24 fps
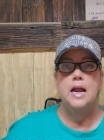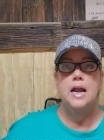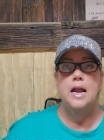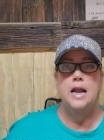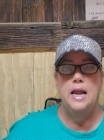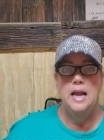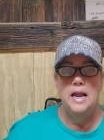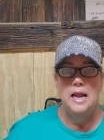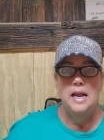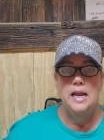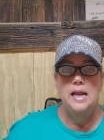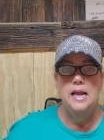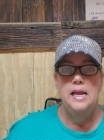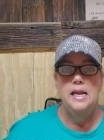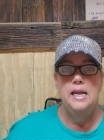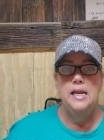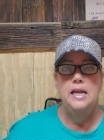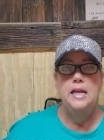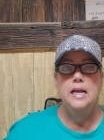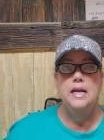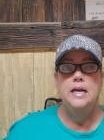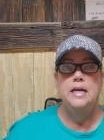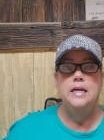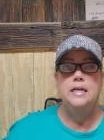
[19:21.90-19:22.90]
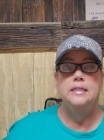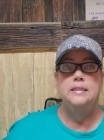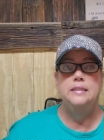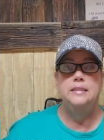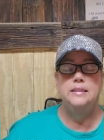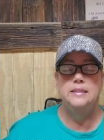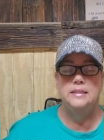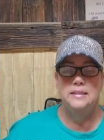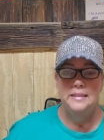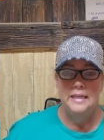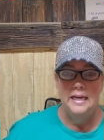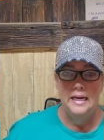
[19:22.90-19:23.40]
He
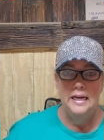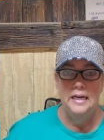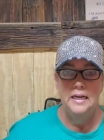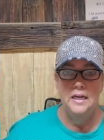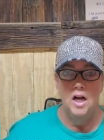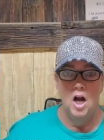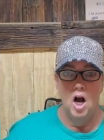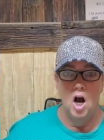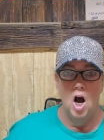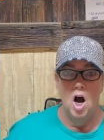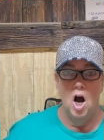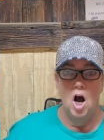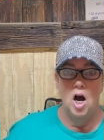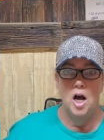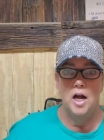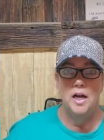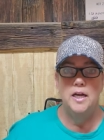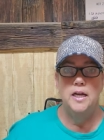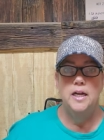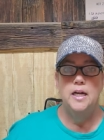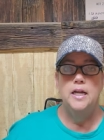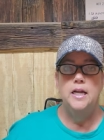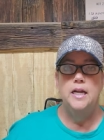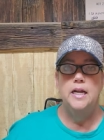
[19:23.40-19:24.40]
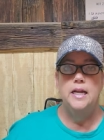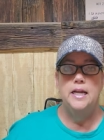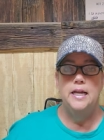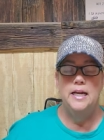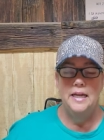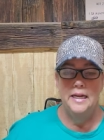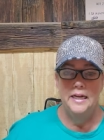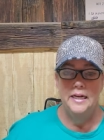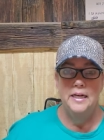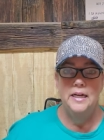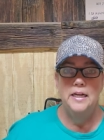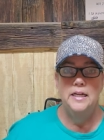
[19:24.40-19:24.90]
seen God
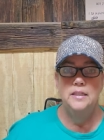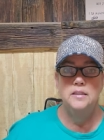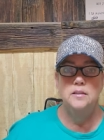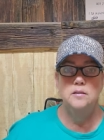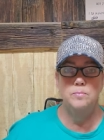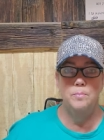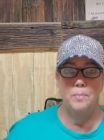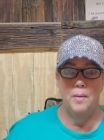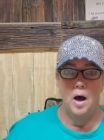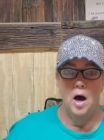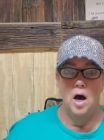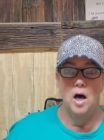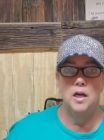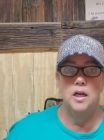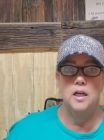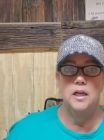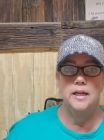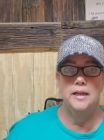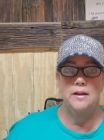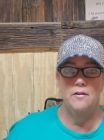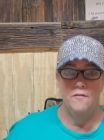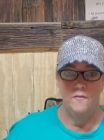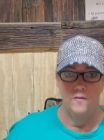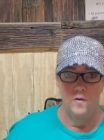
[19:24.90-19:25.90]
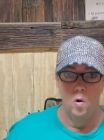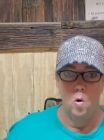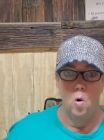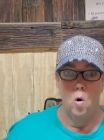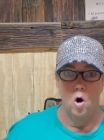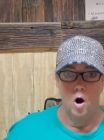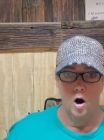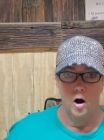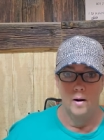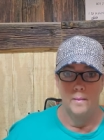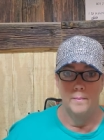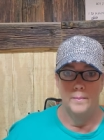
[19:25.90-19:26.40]
in his bodily
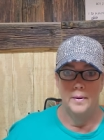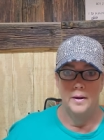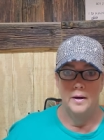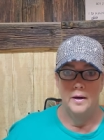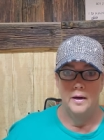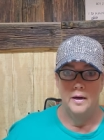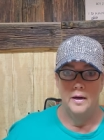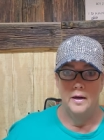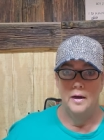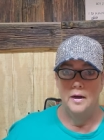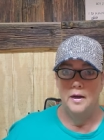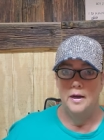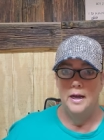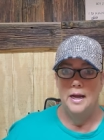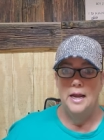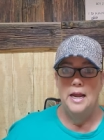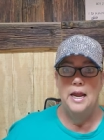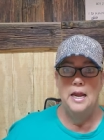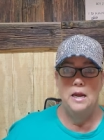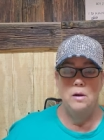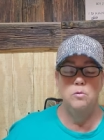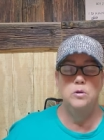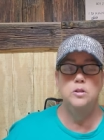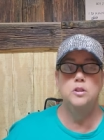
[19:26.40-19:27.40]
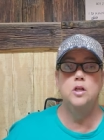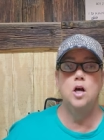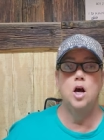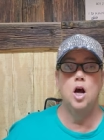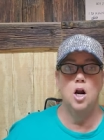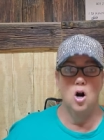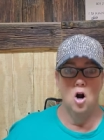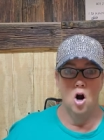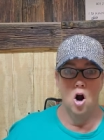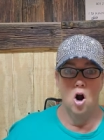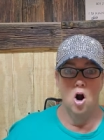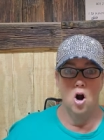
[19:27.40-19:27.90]
form. He was
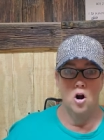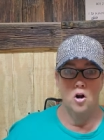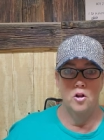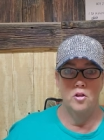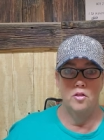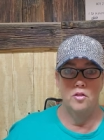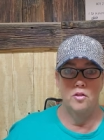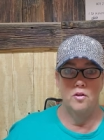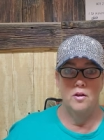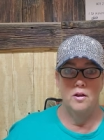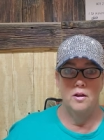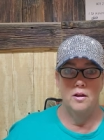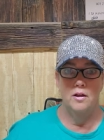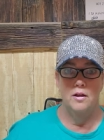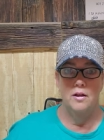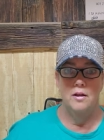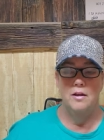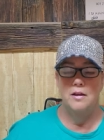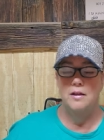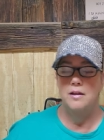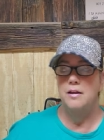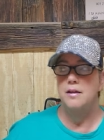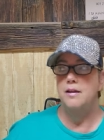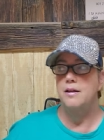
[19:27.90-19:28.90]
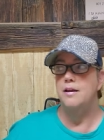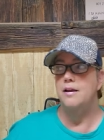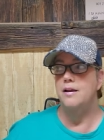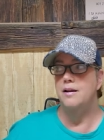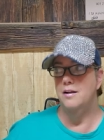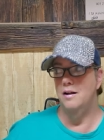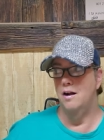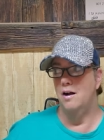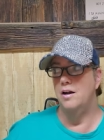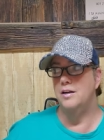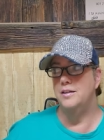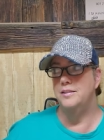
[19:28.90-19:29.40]
on earth,
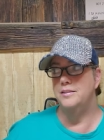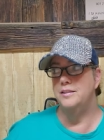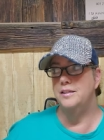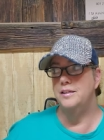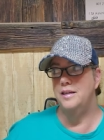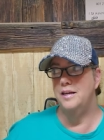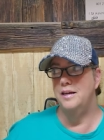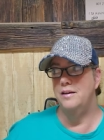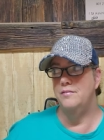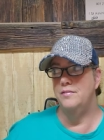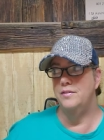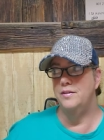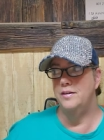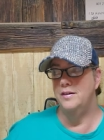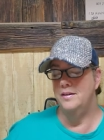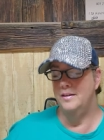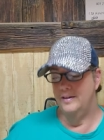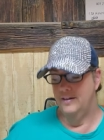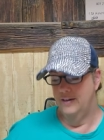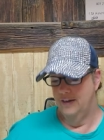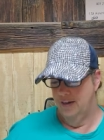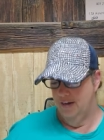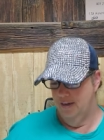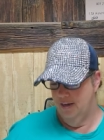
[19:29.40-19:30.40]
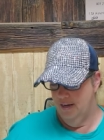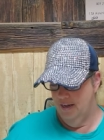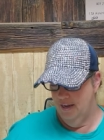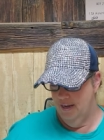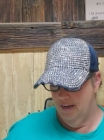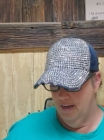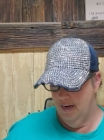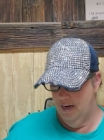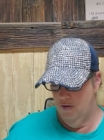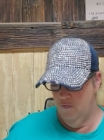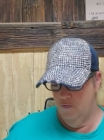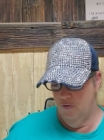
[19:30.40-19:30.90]
and God is in heaven. Yes.
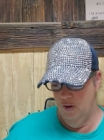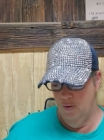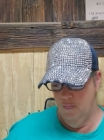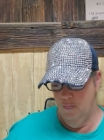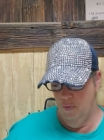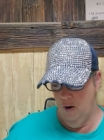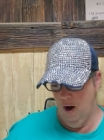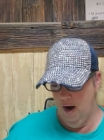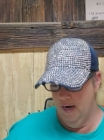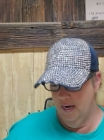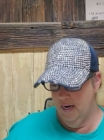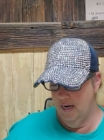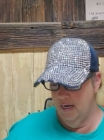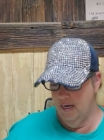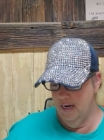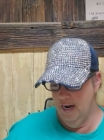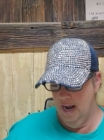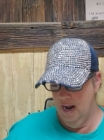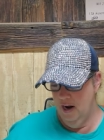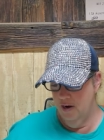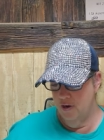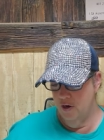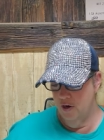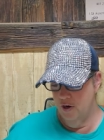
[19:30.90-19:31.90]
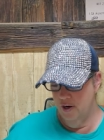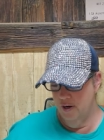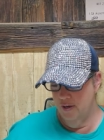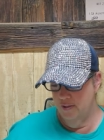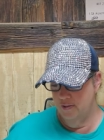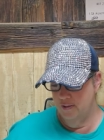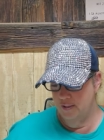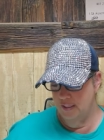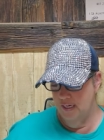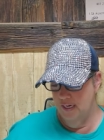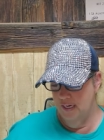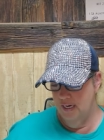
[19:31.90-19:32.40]
And if you break it down, you're going
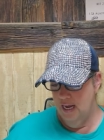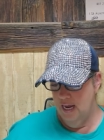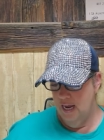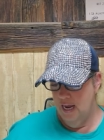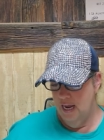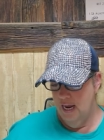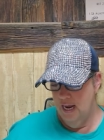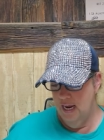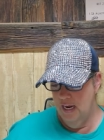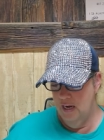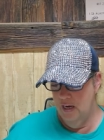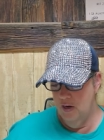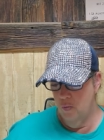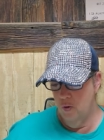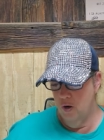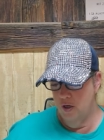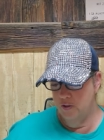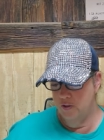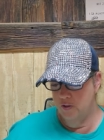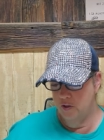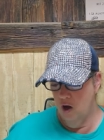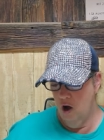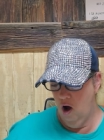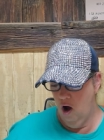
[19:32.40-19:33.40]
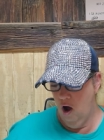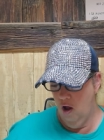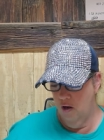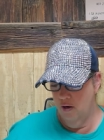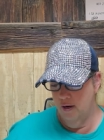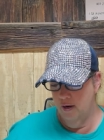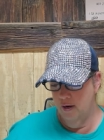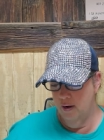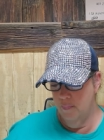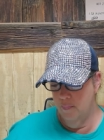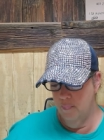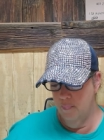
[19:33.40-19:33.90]
to see he was
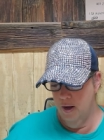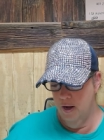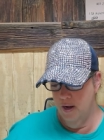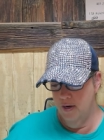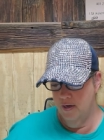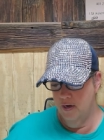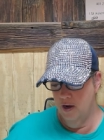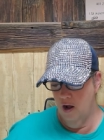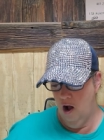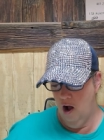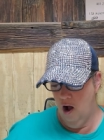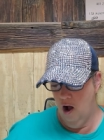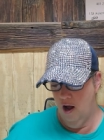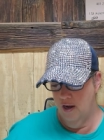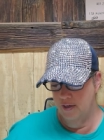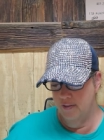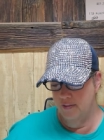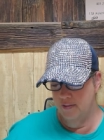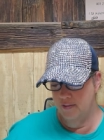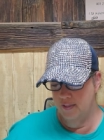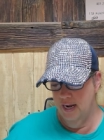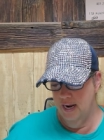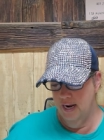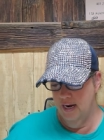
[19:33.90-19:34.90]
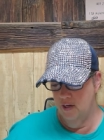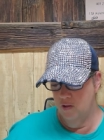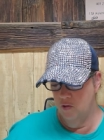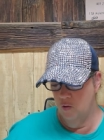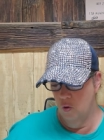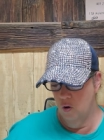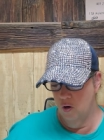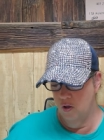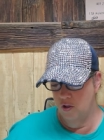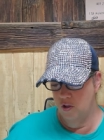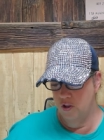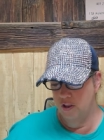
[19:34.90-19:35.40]
calling upon God, saying,
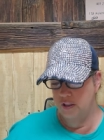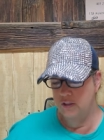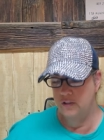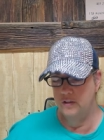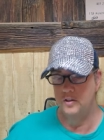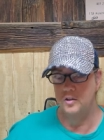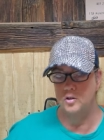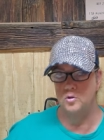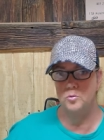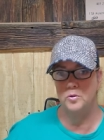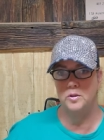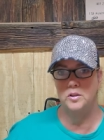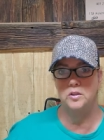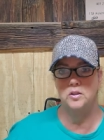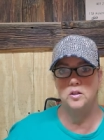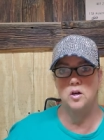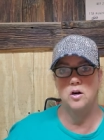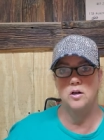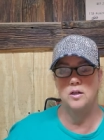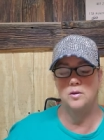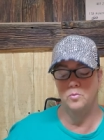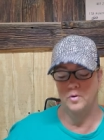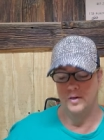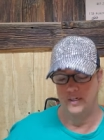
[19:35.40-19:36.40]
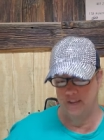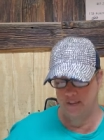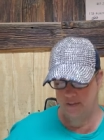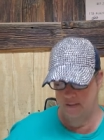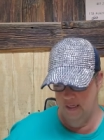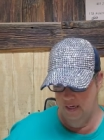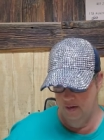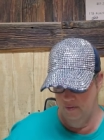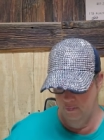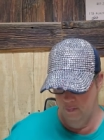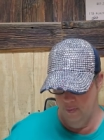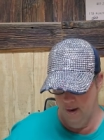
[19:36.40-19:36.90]
Lord Jesus, receive,
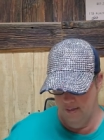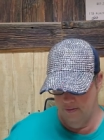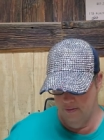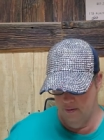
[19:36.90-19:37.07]
receive my